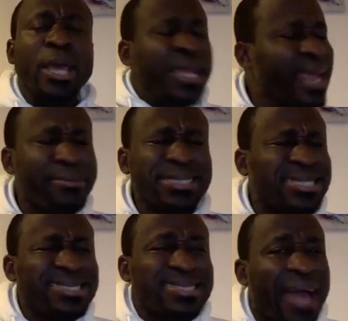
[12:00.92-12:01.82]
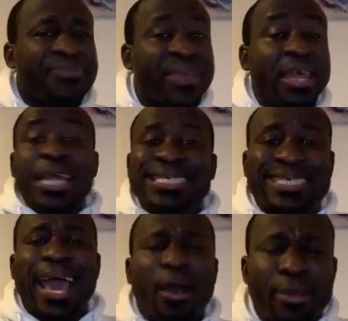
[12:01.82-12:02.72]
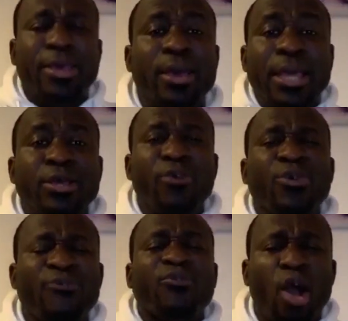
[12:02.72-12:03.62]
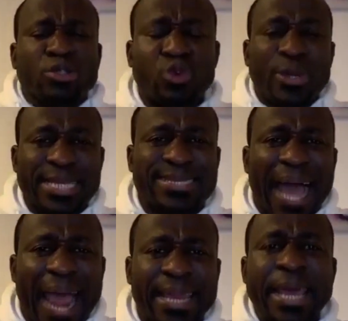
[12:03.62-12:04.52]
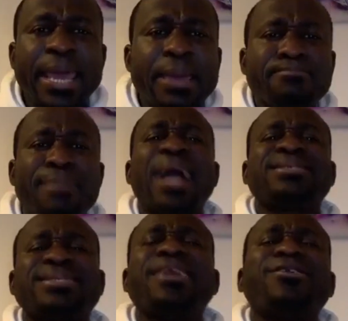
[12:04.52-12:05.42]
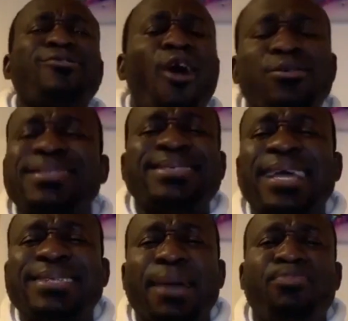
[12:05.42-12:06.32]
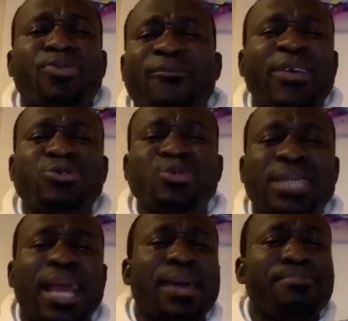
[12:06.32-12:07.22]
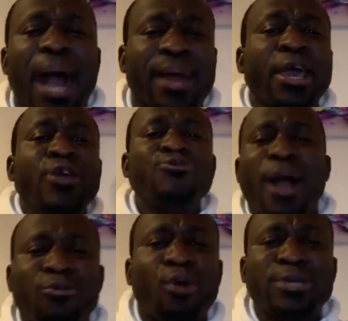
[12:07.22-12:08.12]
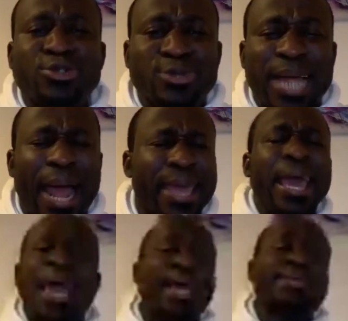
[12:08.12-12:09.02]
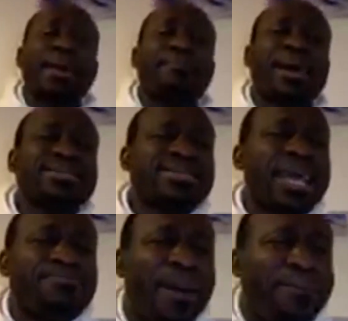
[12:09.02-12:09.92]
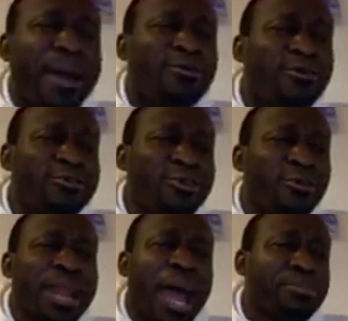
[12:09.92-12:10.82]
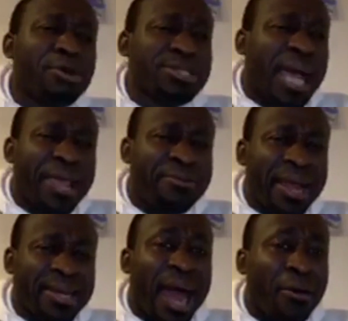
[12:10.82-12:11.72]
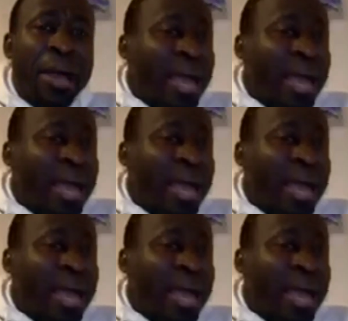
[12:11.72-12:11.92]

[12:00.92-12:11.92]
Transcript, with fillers: to. There is nothing. Tell you, you you've got to decide. Imagine God sent a prophet to tell a man, "You are going to die," and the man said, "Papa God, you know what? I'm not dying right now.